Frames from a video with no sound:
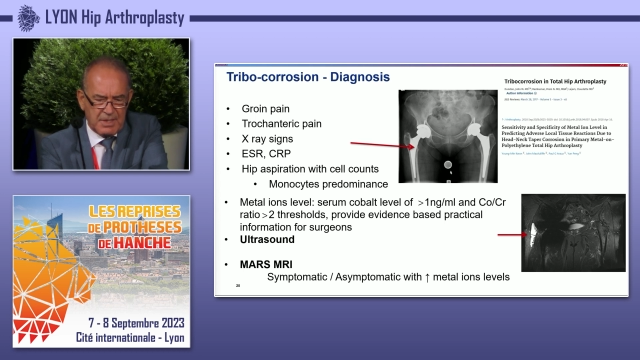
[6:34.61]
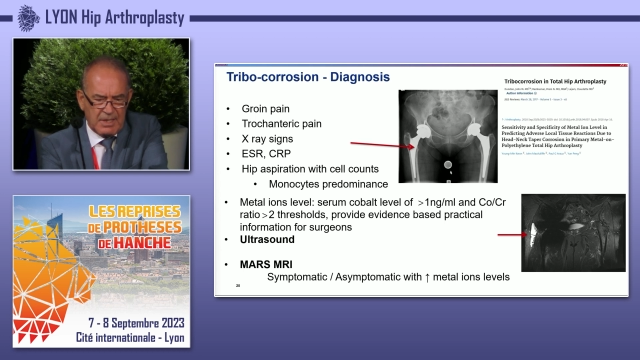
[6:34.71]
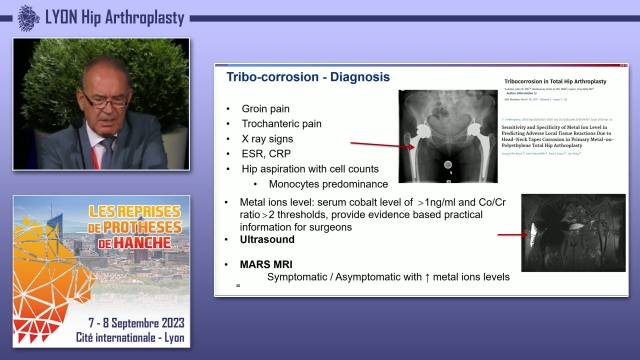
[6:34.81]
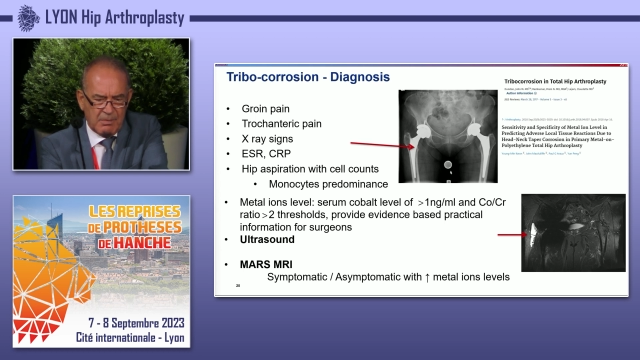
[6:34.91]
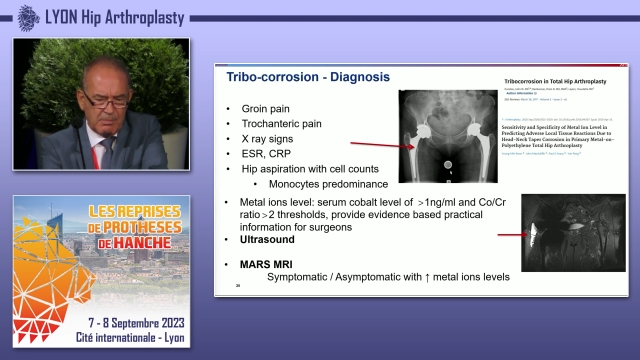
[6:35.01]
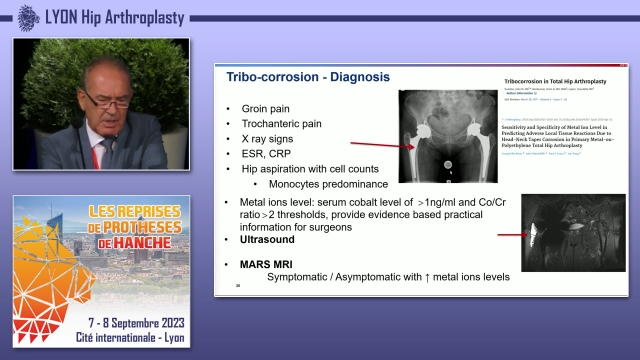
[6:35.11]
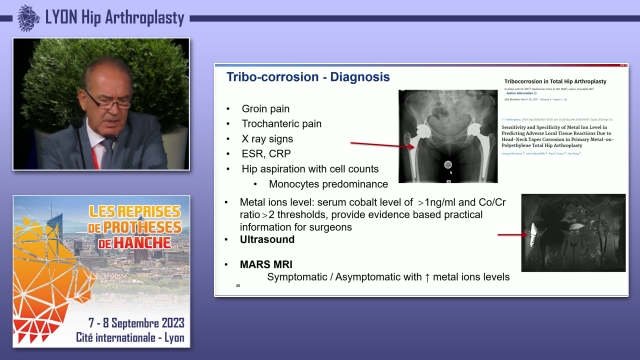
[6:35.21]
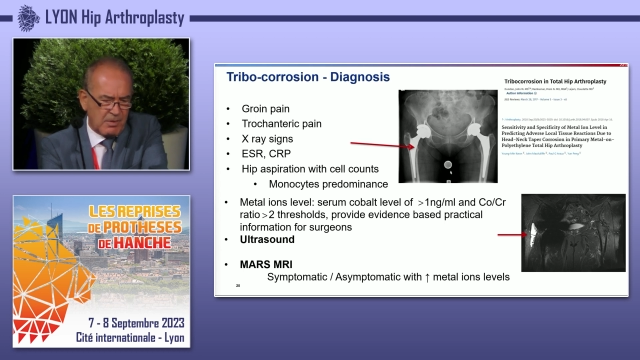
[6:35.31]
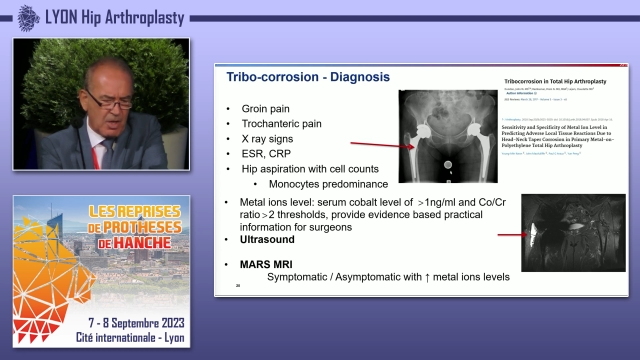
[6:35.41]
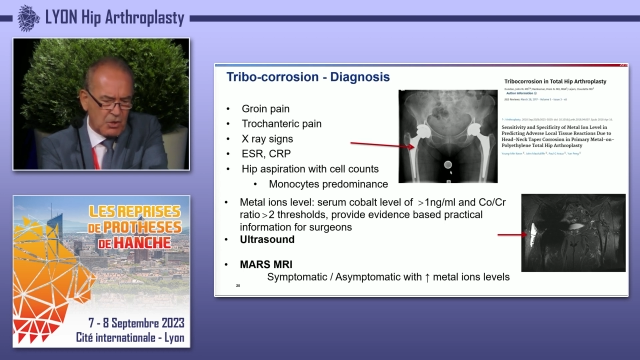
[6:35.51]

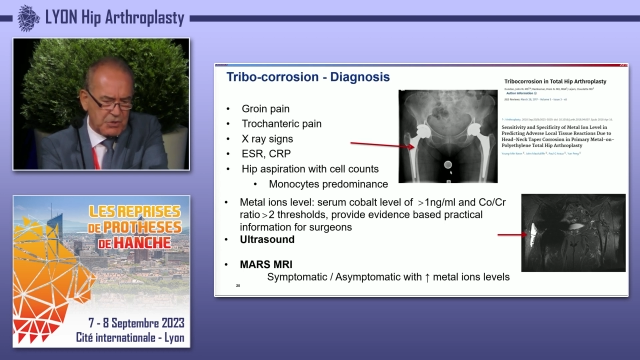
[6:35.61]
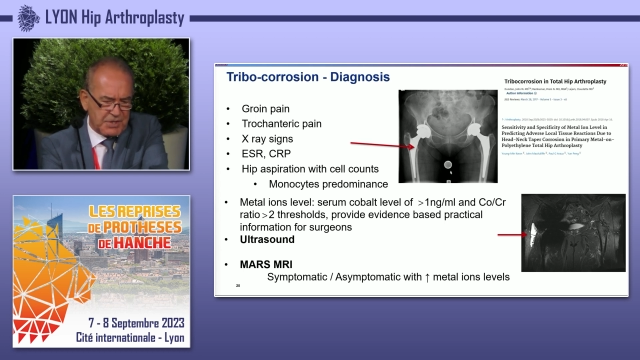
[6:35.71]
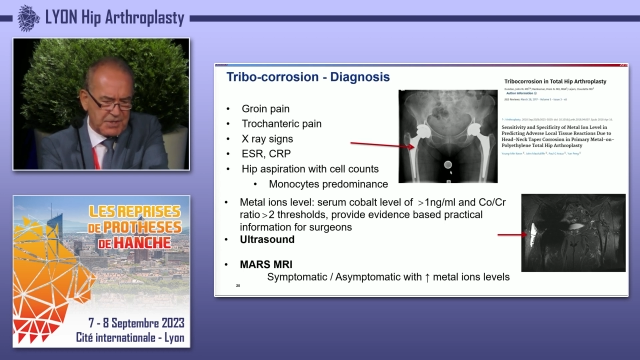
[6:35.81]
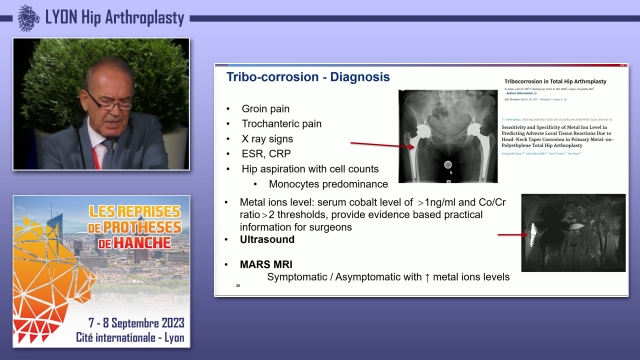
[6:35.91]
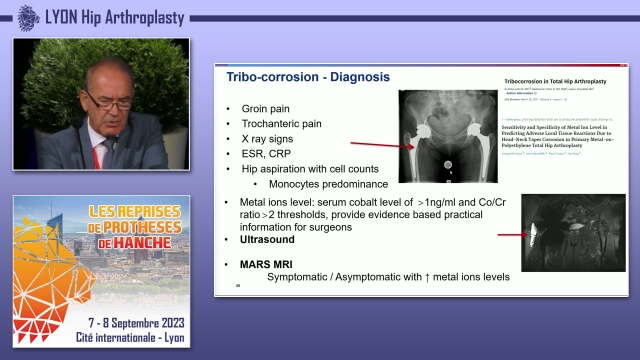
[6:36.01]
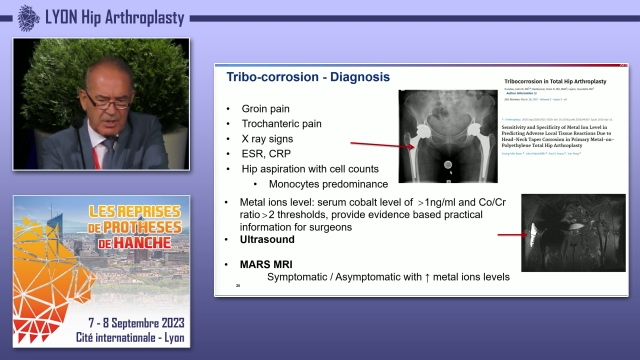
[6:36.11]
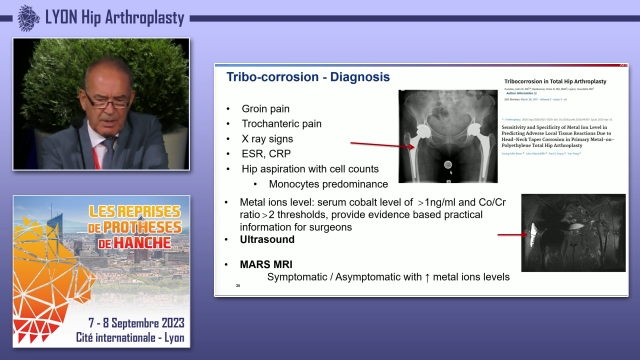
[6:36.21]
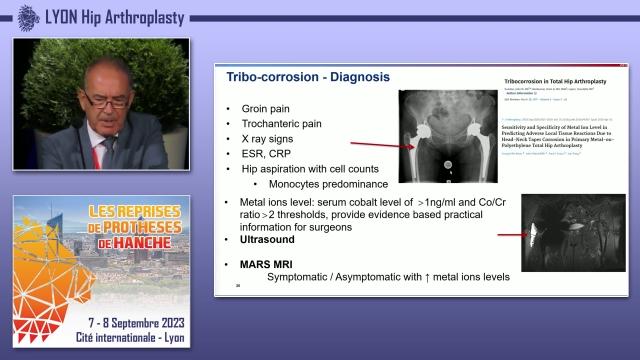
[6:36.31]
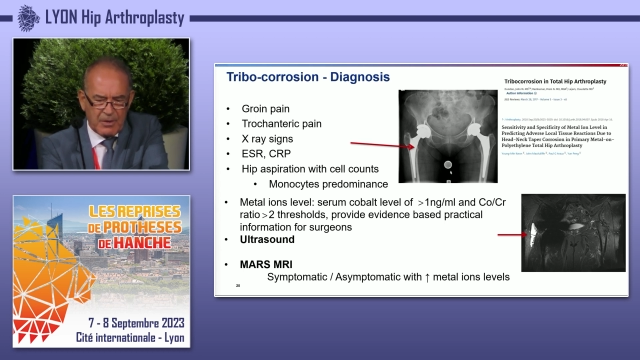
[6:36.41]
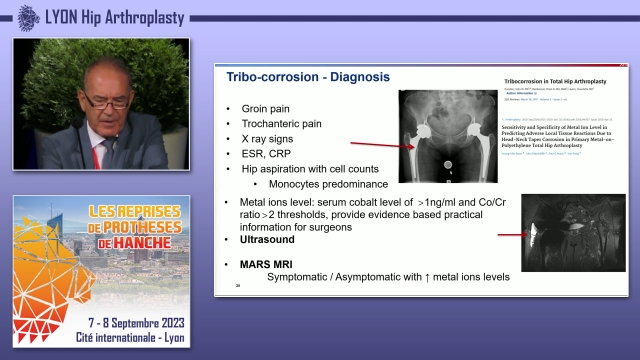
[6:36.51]
Ultrasound and
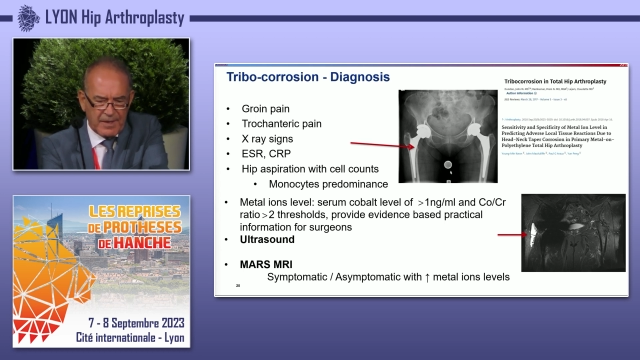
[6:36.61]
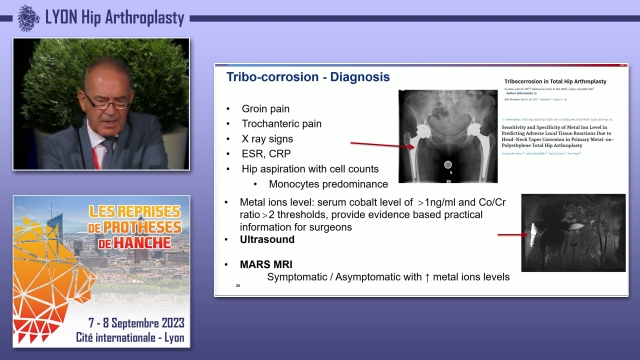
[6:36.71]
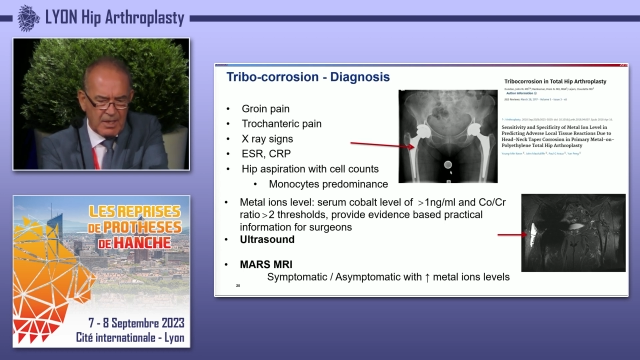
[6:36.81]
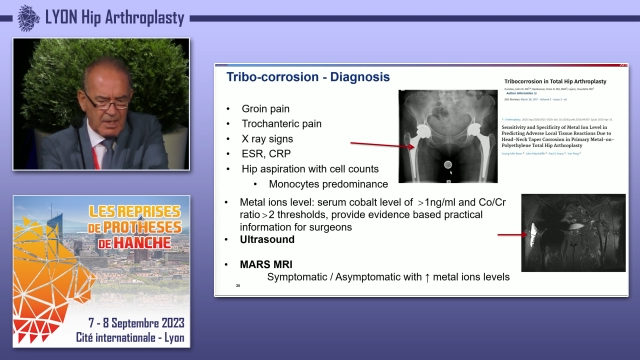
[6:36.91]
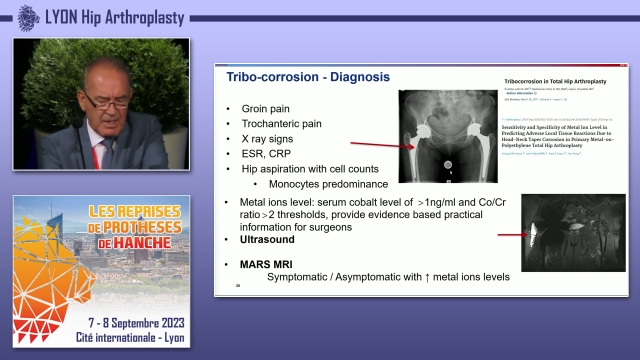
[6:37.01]
MRI